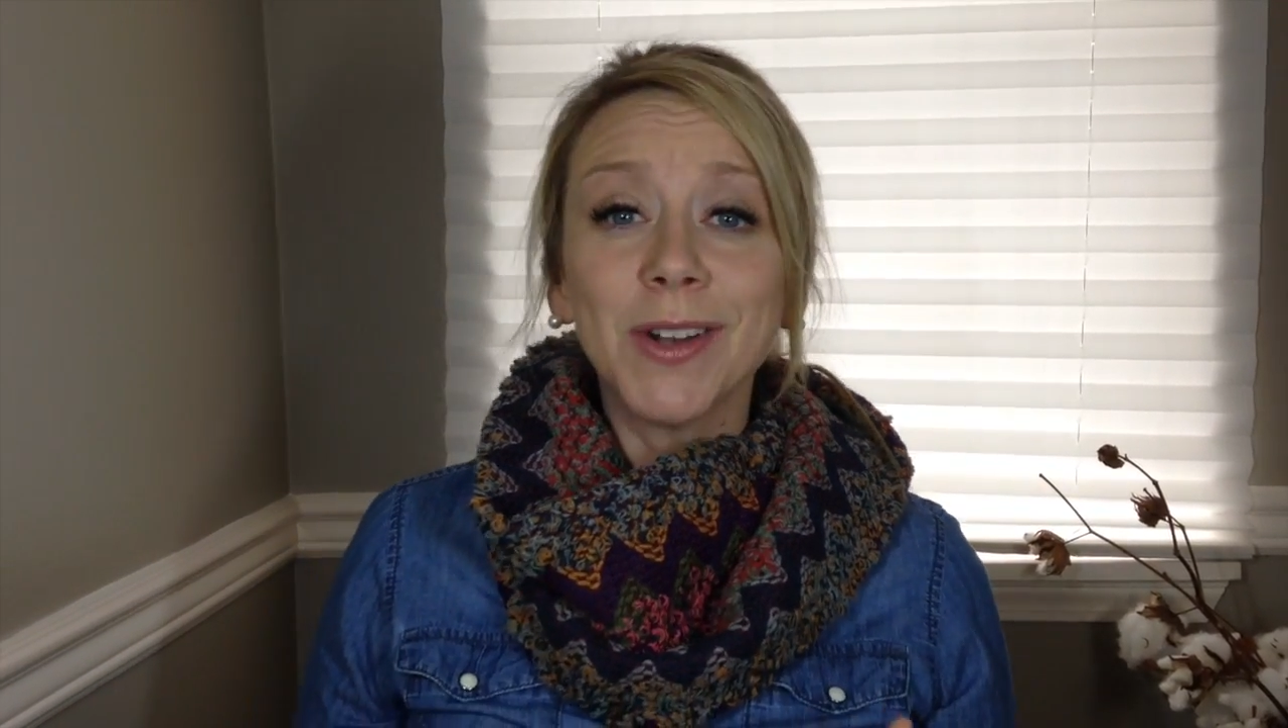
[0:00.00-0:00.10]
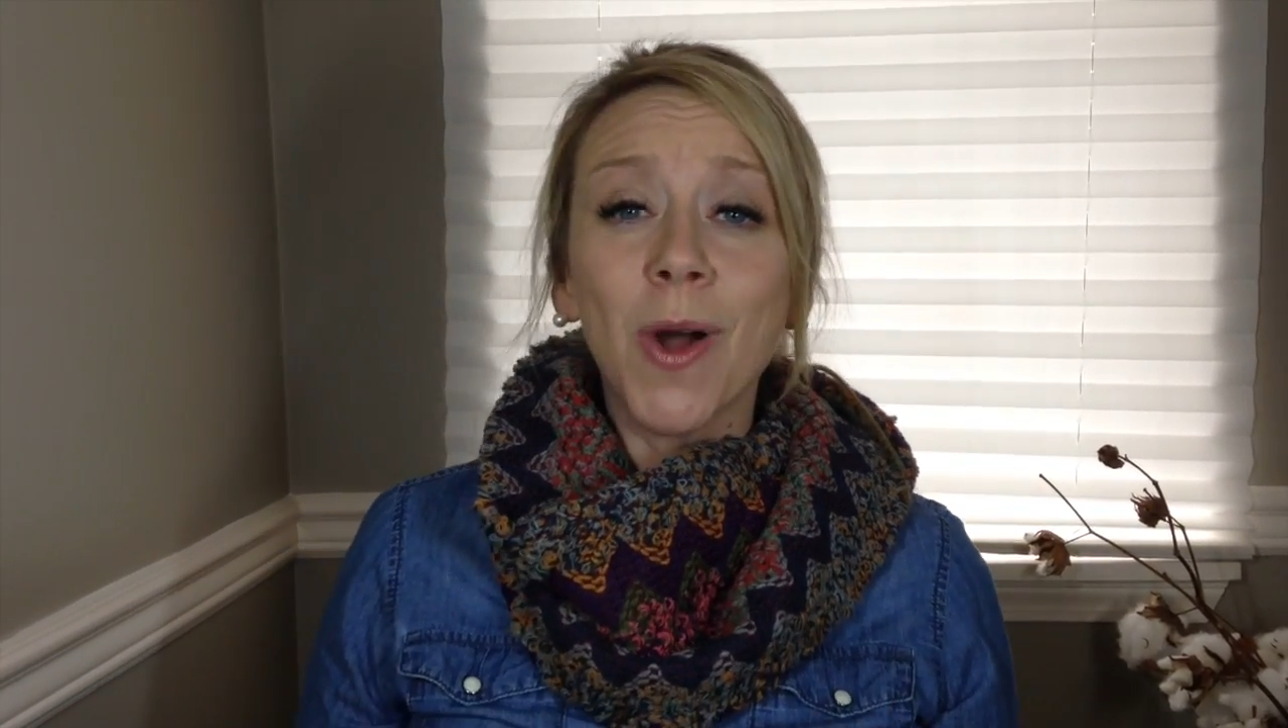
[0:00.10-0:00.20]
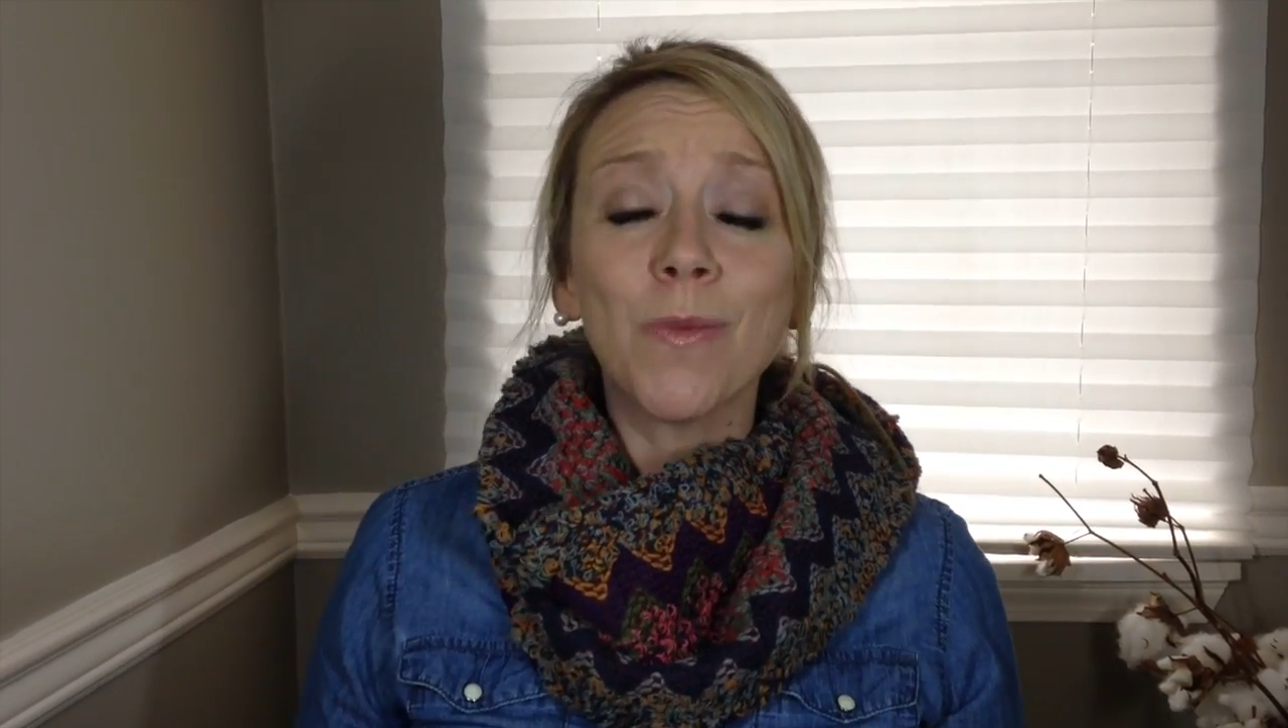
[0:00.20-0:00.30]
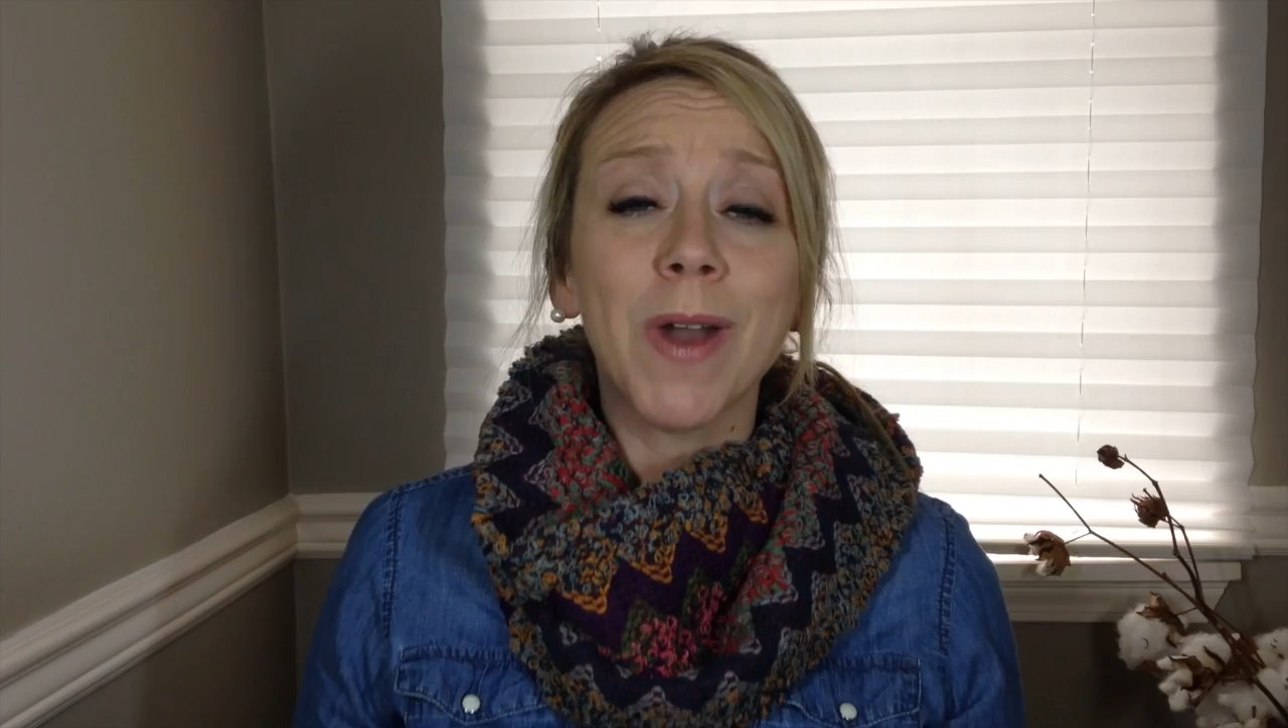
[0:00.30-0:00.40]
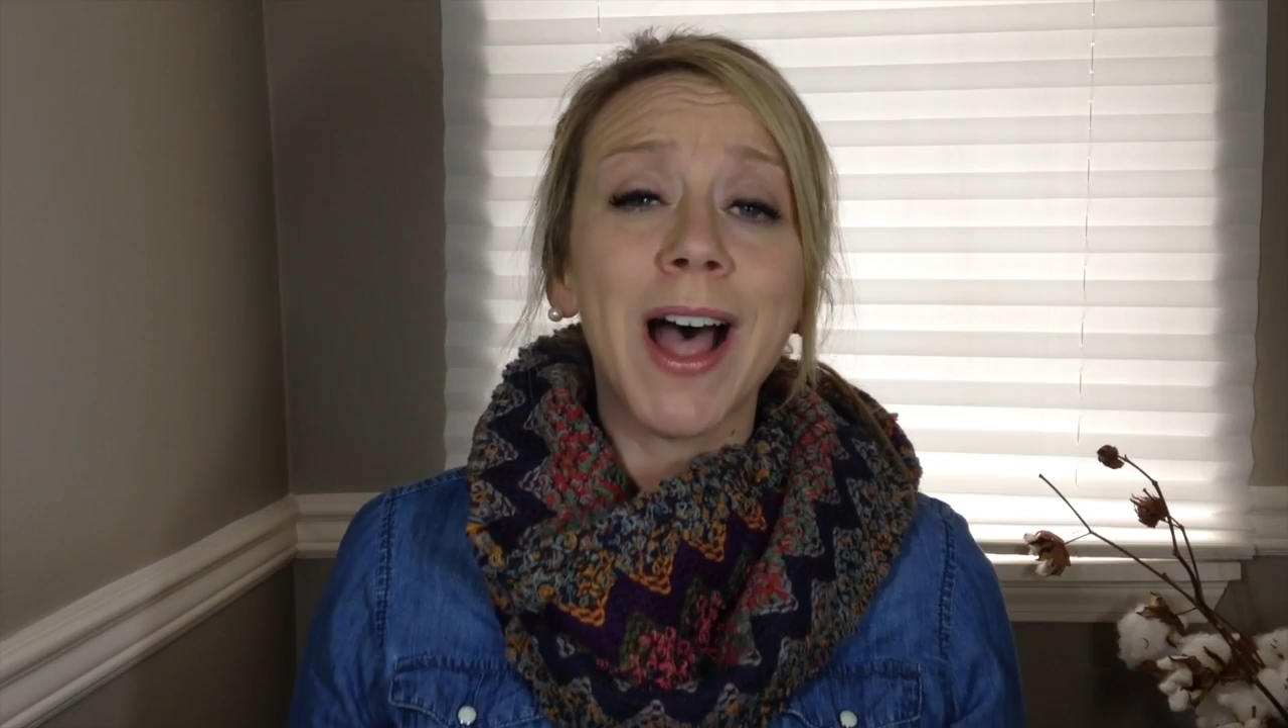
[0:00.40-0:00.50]

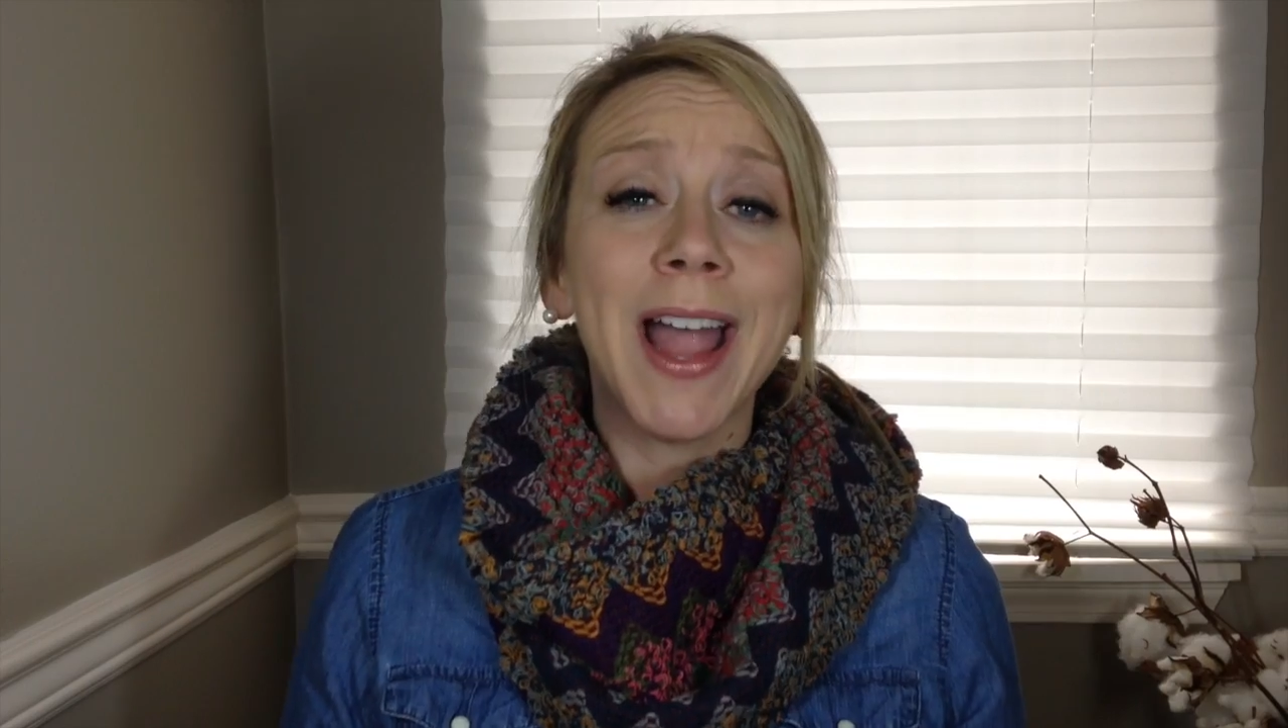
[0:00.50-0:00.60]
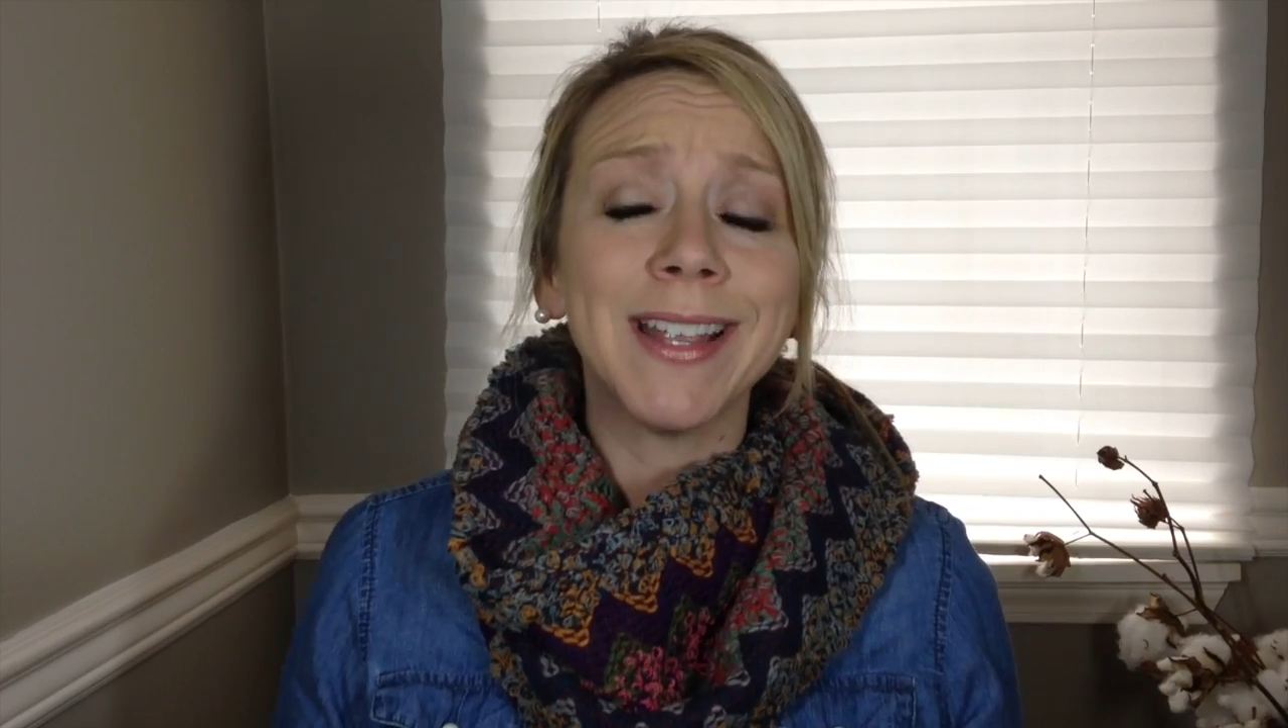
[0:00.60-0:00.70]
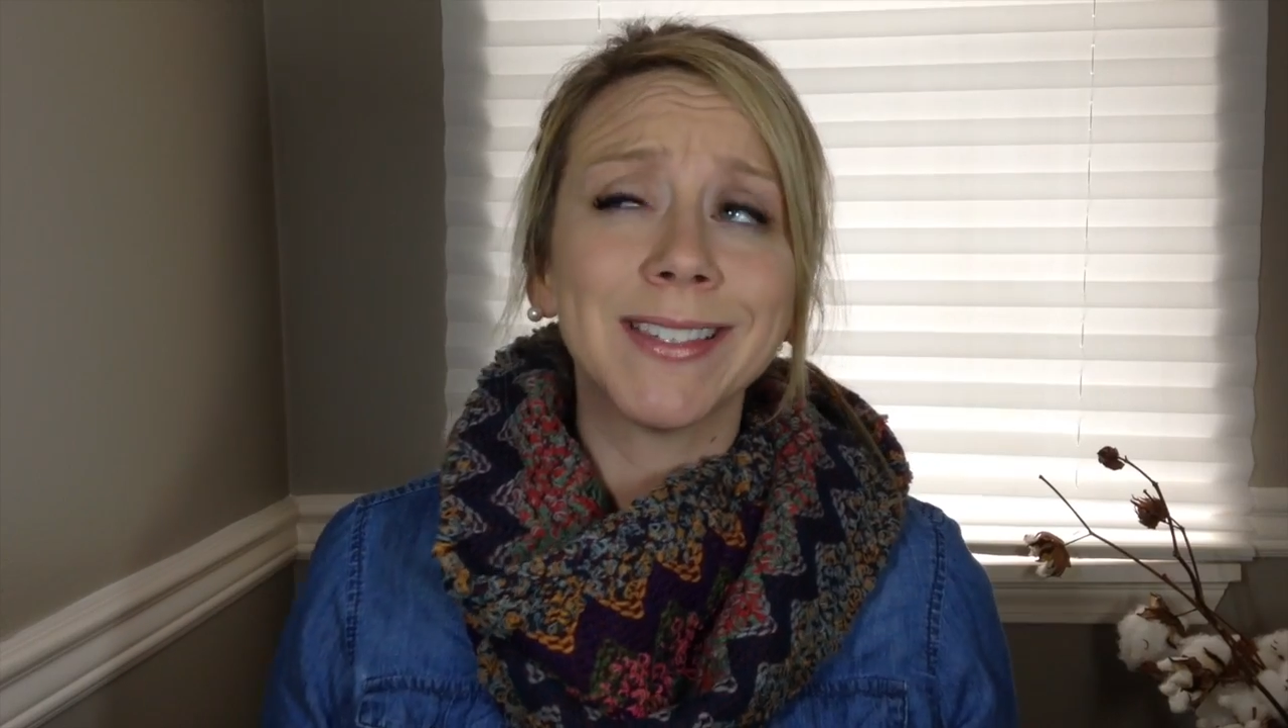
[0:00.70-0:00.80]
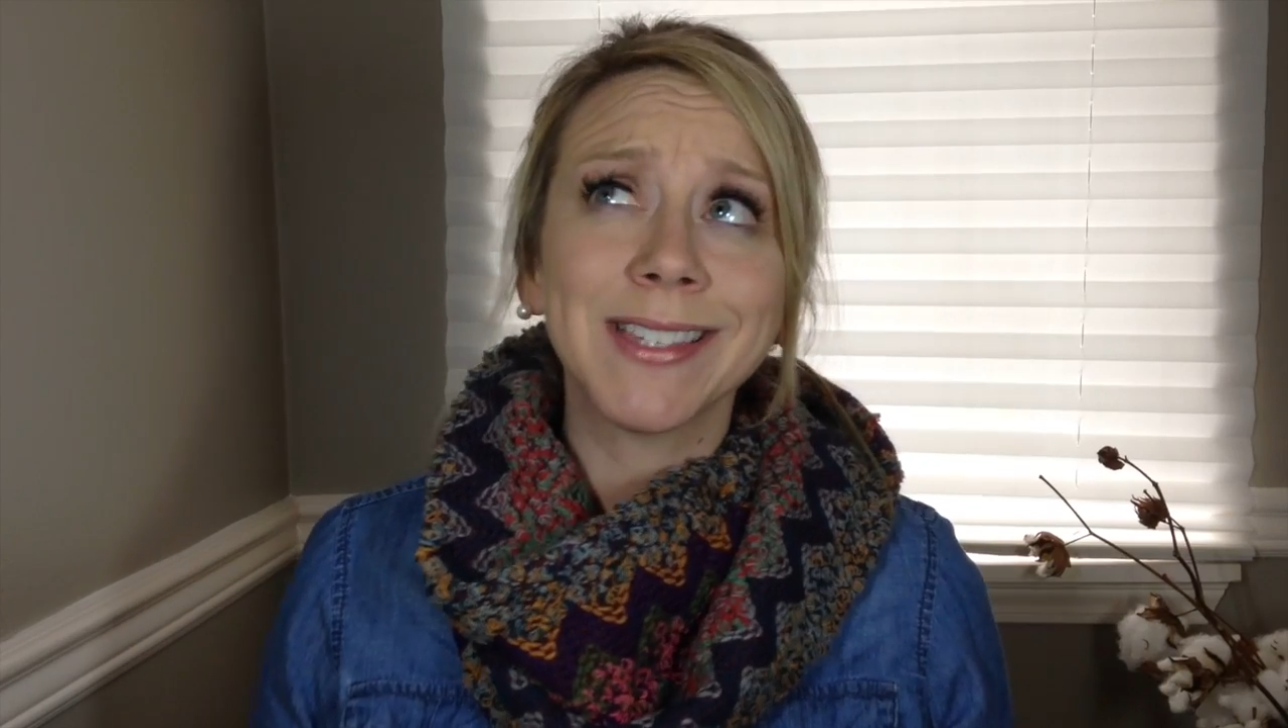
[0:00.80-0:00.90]
all right,